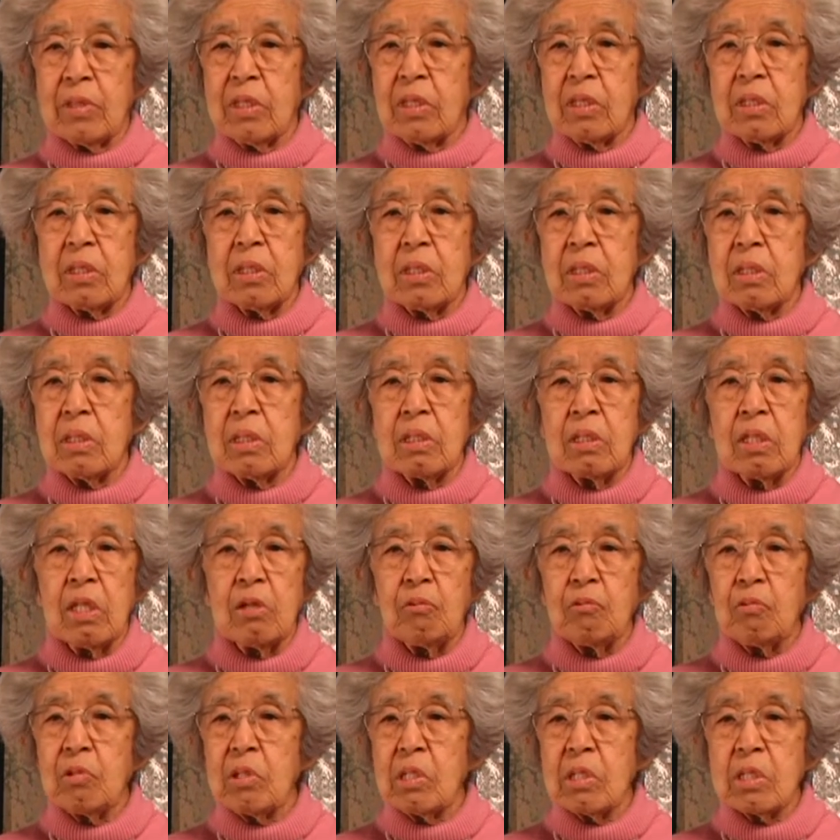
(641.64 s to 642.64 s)
They wouldn't
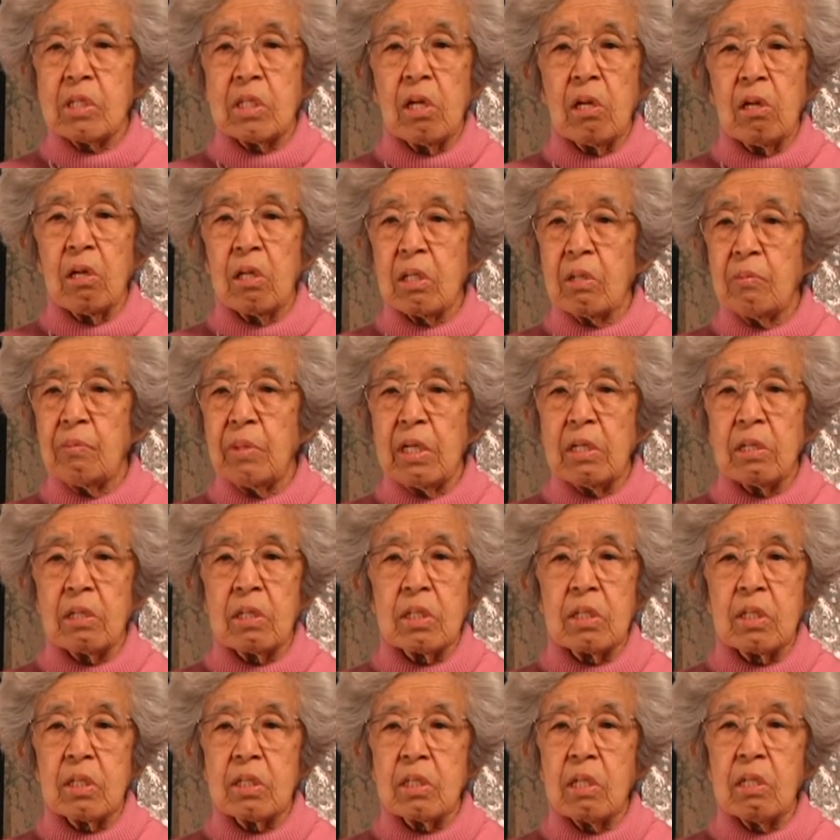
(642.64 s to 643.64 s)
talk about it at
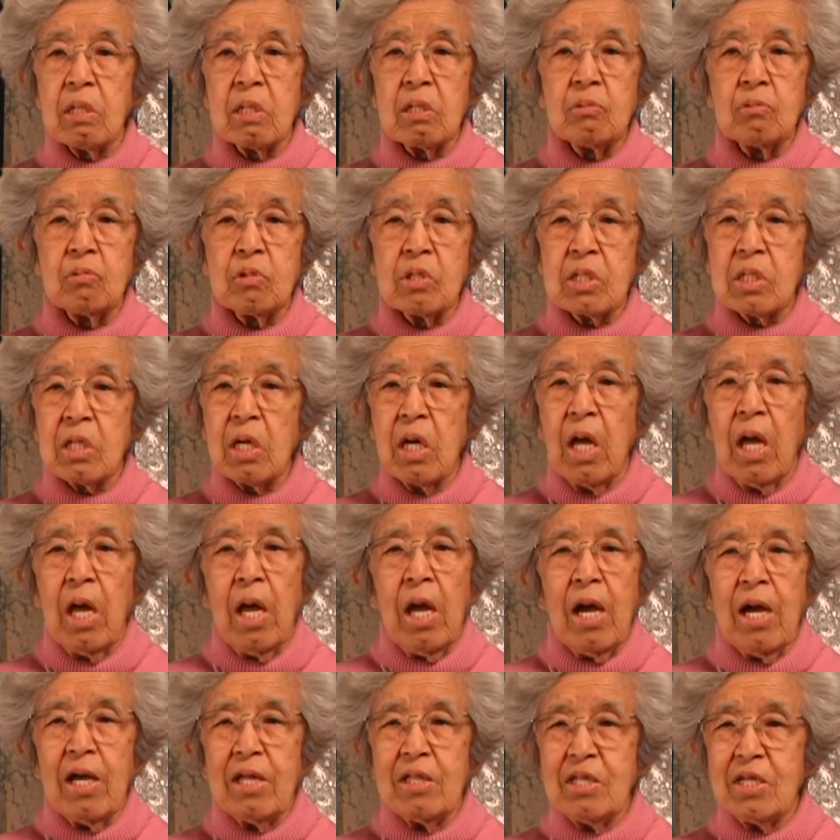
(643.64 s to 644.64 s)
all. And they
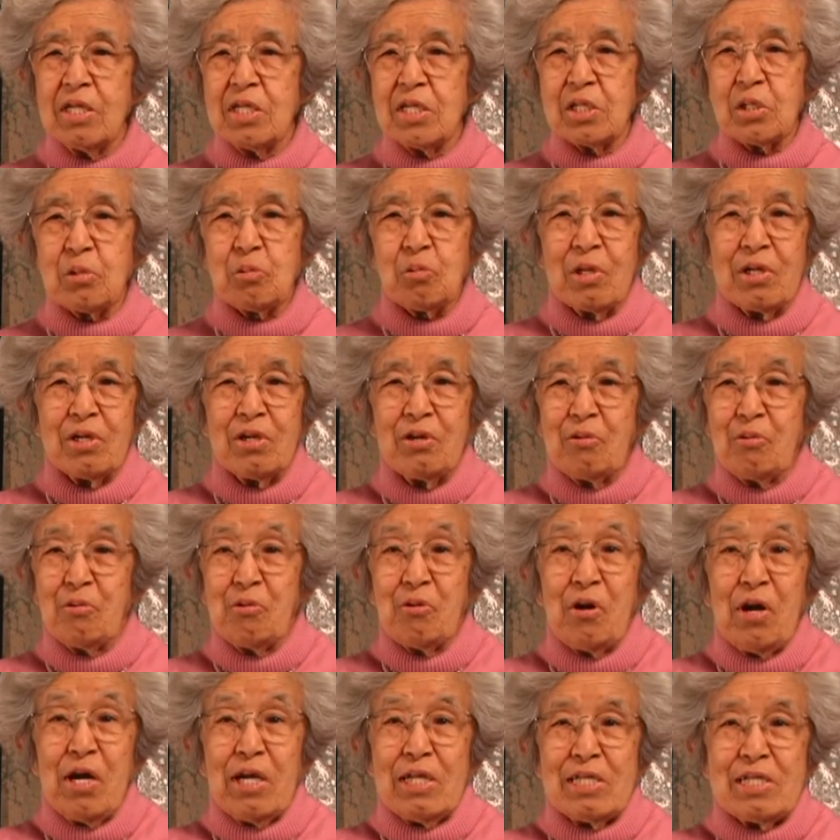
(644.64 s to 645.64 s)
just wondered where I'd
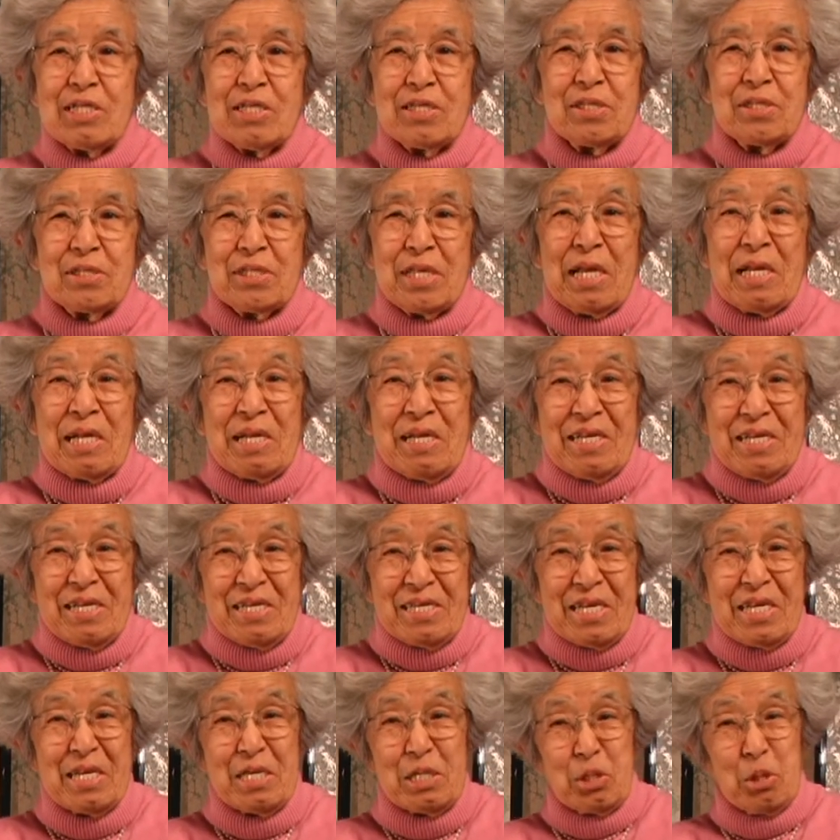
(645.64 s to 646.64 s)
just suddenly
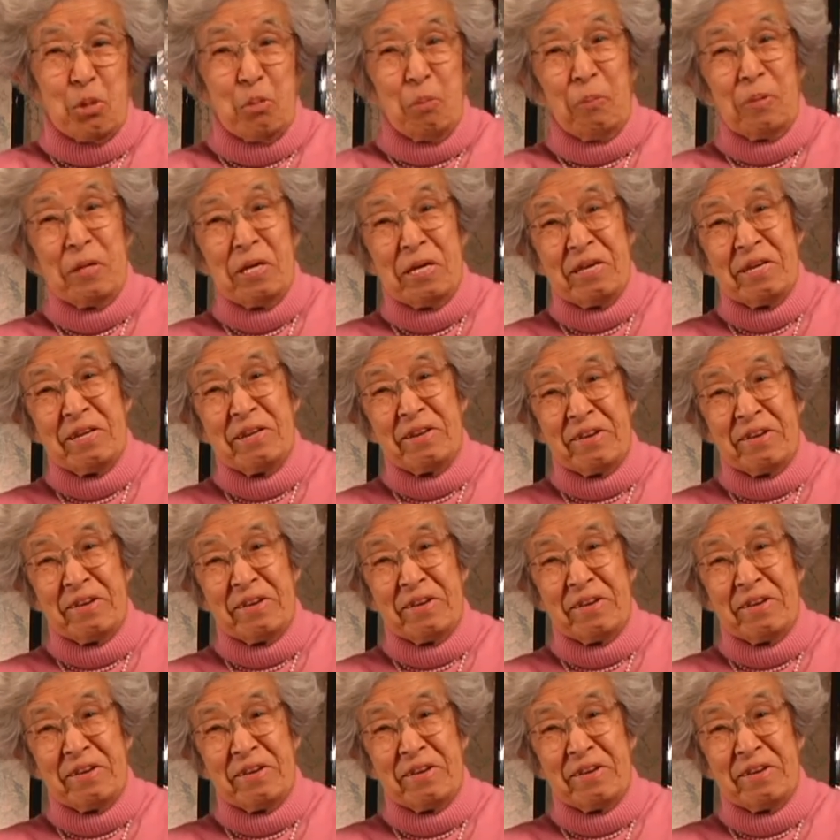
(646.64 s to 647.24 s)
disappeared.